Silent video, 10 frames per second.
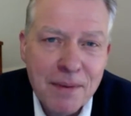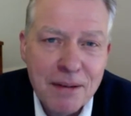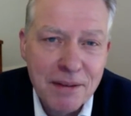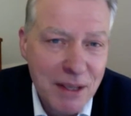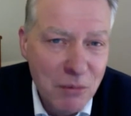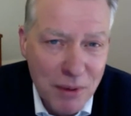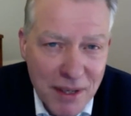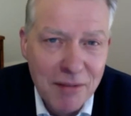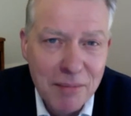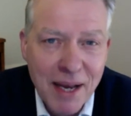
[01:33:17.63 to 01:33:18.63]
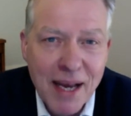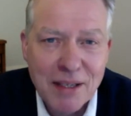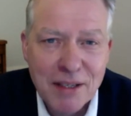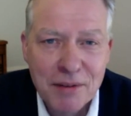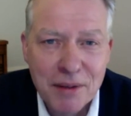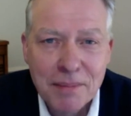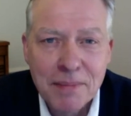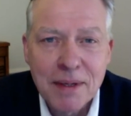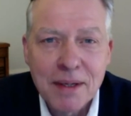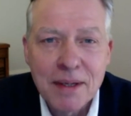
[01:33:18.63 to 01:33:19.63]
They did what the government asked of them.
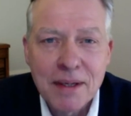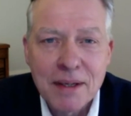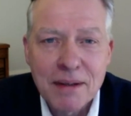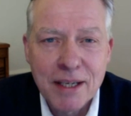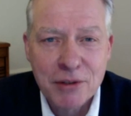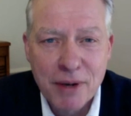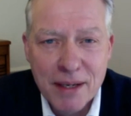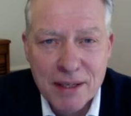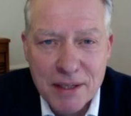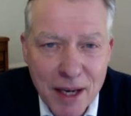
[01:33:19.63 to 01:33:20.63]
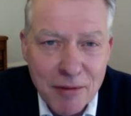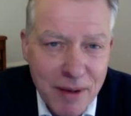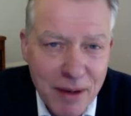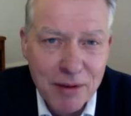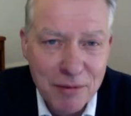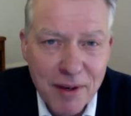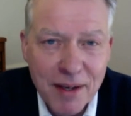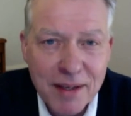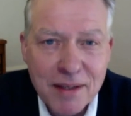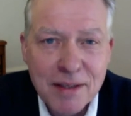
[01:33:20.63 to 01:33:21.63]
They traded safely on the
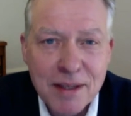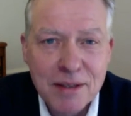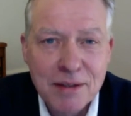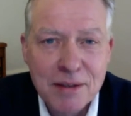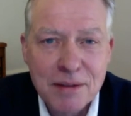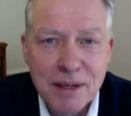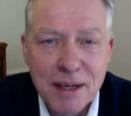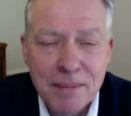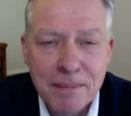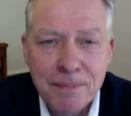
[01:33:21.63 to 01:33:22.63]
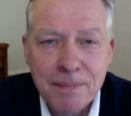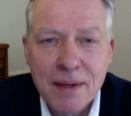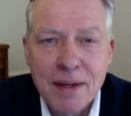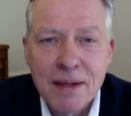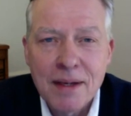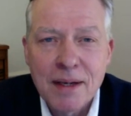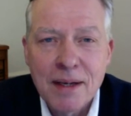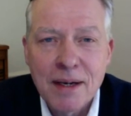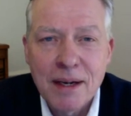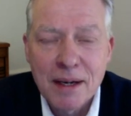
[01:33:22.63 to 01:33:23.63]
figures because
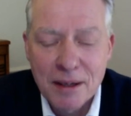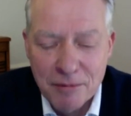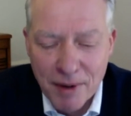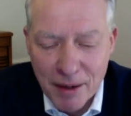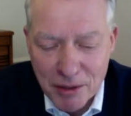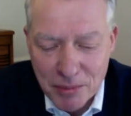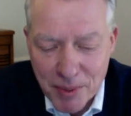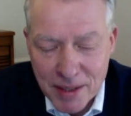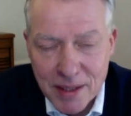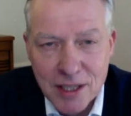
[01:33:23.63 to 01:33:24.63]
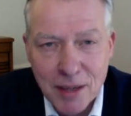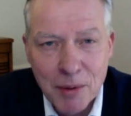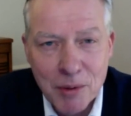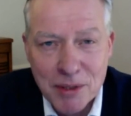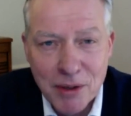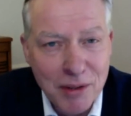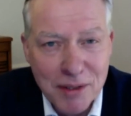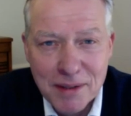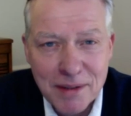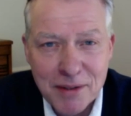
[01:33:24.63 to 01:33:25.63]
viral spread in the summer was not
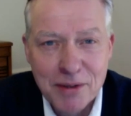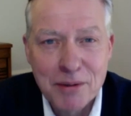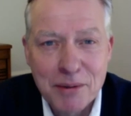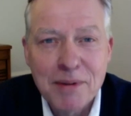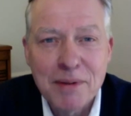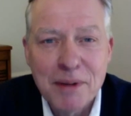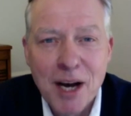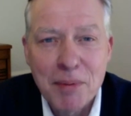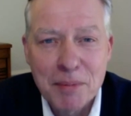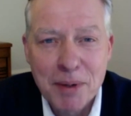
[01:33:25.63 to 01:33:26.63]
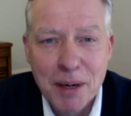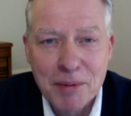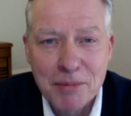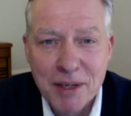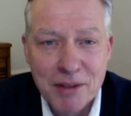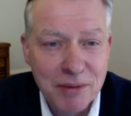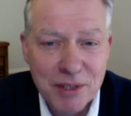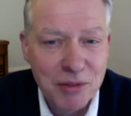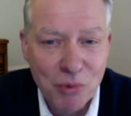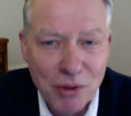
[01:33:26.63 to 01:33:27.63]
through open pubs and restaurants,
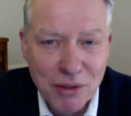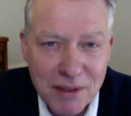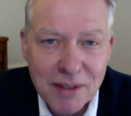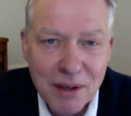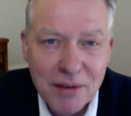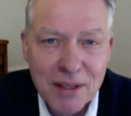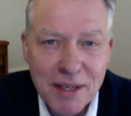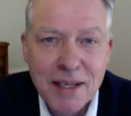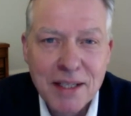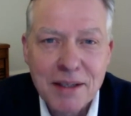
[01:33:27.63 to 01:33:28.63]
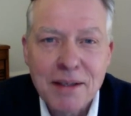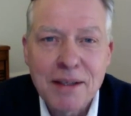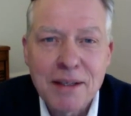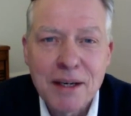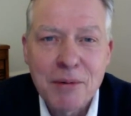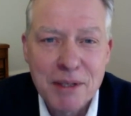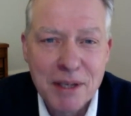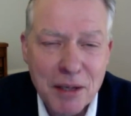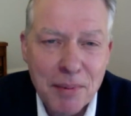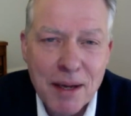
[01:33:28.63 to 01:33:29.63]
just wasn't on the data. It was in
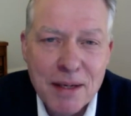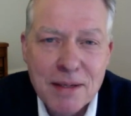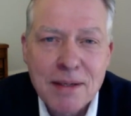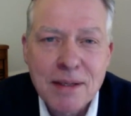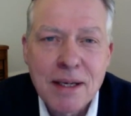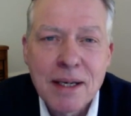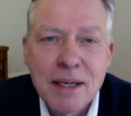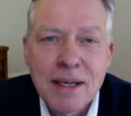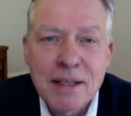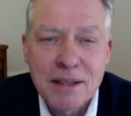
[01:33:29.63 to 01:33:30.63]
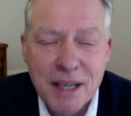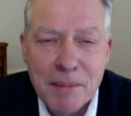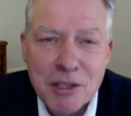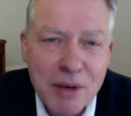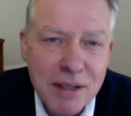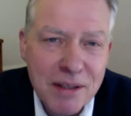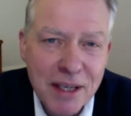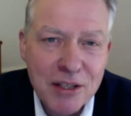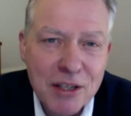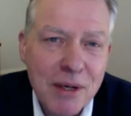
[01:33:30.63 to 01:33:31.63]
other places. They demonstrated they
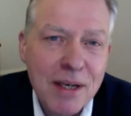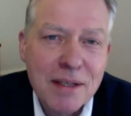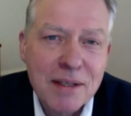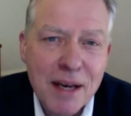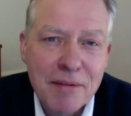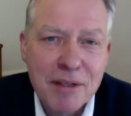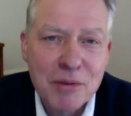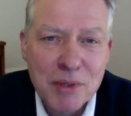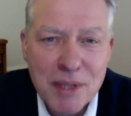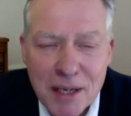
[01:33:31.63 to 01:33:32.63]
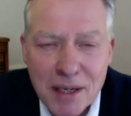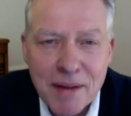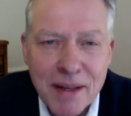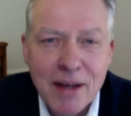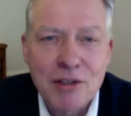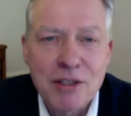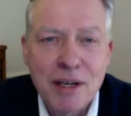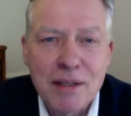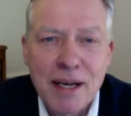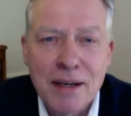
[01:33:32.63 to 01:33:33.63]
could do it. The evidence was in, and then they got
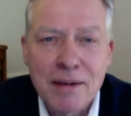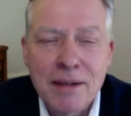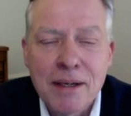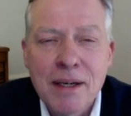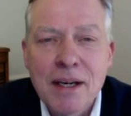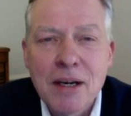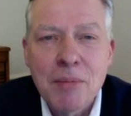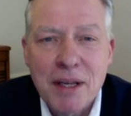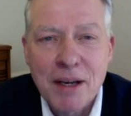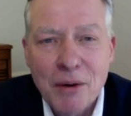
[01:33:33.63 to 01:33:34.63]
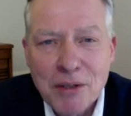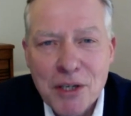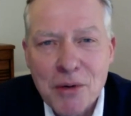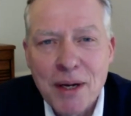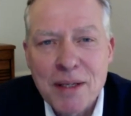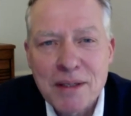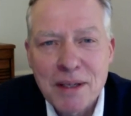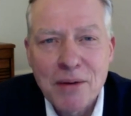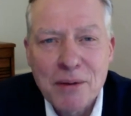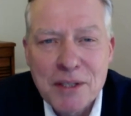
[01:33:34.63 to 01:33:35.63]
shut down. But the consequence, the
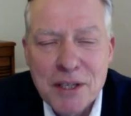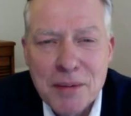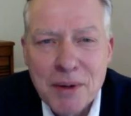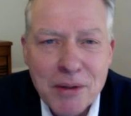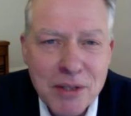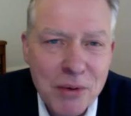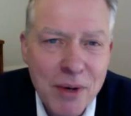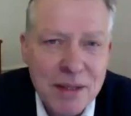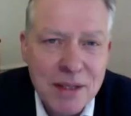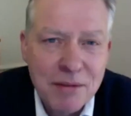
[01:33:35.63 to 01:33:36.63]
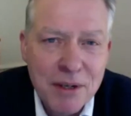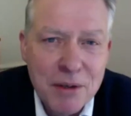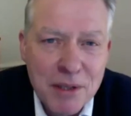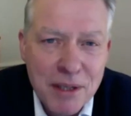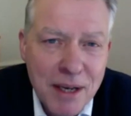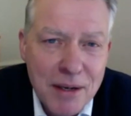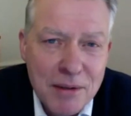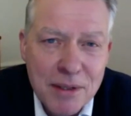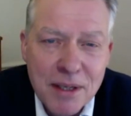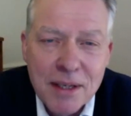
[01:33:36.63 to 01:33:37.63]
long-term consequence of losing
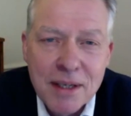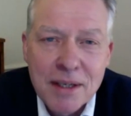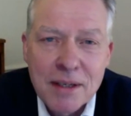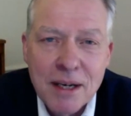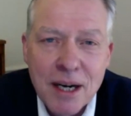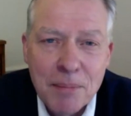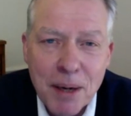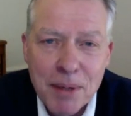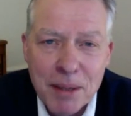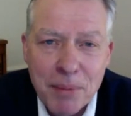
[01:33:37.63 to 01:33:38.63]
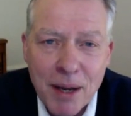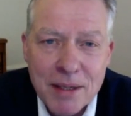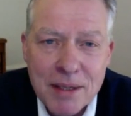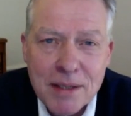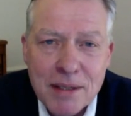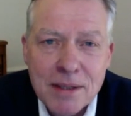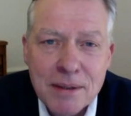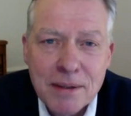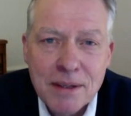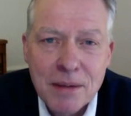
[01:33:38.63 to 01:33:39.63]
those public places,
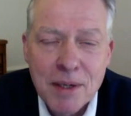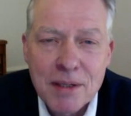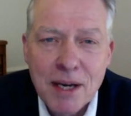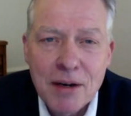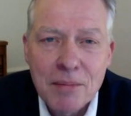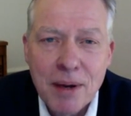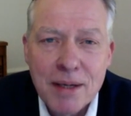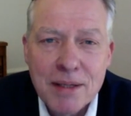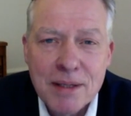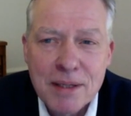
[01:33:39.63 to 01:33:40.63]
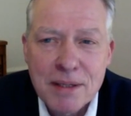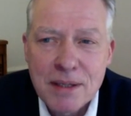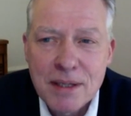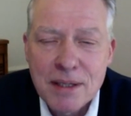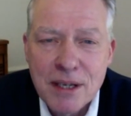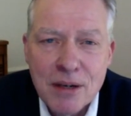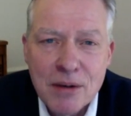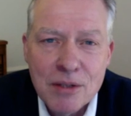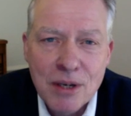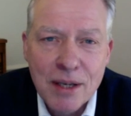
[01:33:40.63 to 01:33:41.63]
communitarian places, is
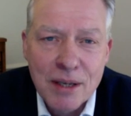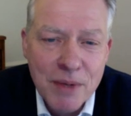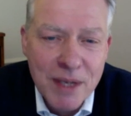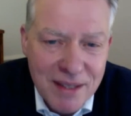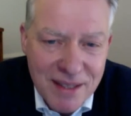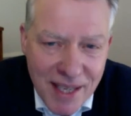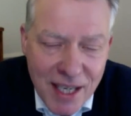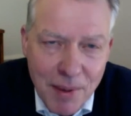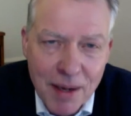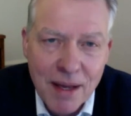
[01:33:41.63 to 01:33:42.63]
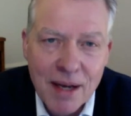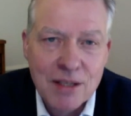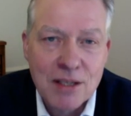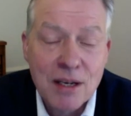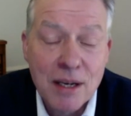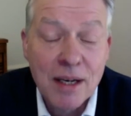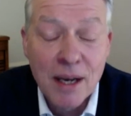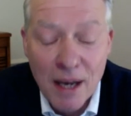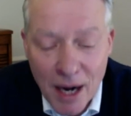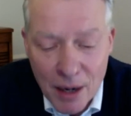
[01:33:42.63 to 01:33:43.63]
huge. So I think we need to think about that. Certainly,
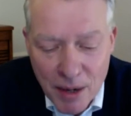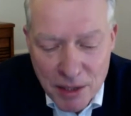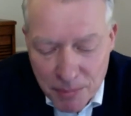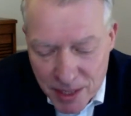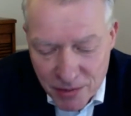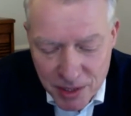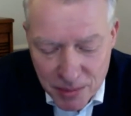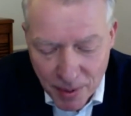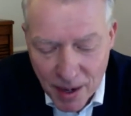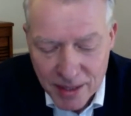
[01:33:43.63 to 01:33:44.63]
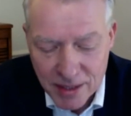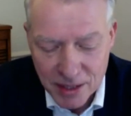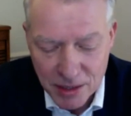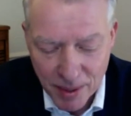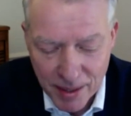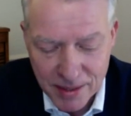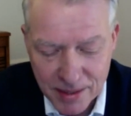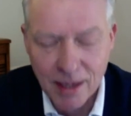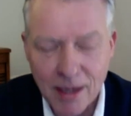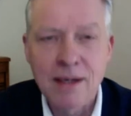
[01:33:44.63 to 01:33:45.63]
I wrote a piece for Spiked because Spiked
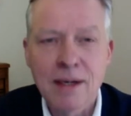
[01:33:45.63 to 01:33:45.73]
are